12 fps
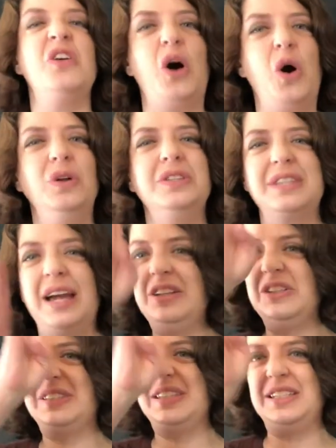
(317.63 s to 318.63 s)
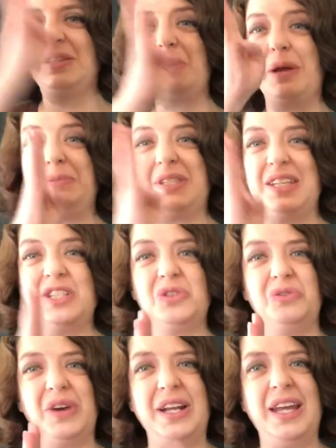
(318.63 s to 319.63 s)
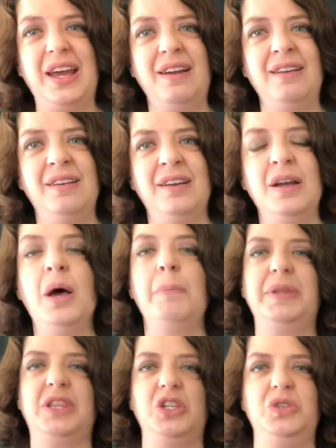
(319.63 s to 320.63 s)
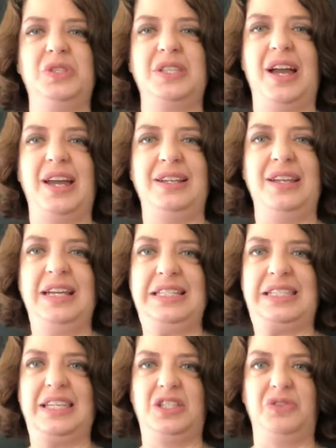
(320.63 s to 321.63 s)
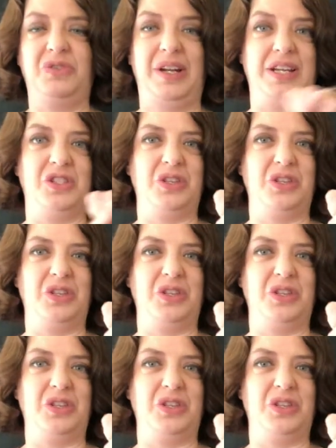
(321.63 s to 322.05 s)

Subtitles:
Old sign you'll see sometimes schizophrenia, but the new sign schizophrenia.